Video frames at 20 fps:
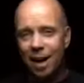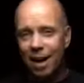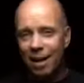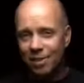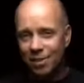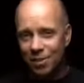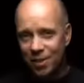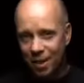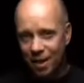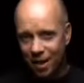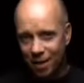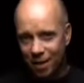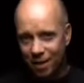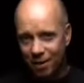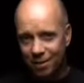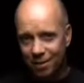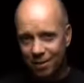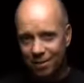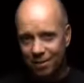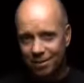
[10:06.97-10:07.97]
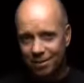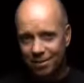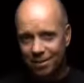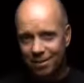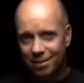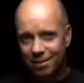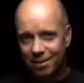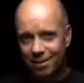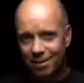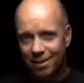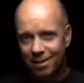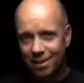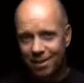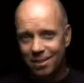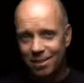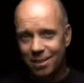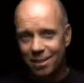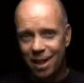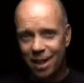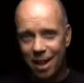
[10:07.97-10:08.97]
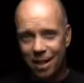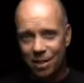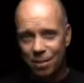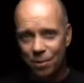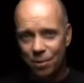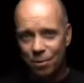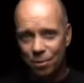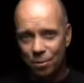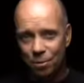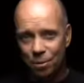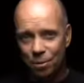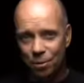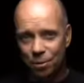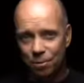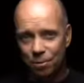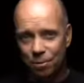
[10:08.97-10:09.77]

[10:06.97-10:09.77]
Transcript: is there to guide you through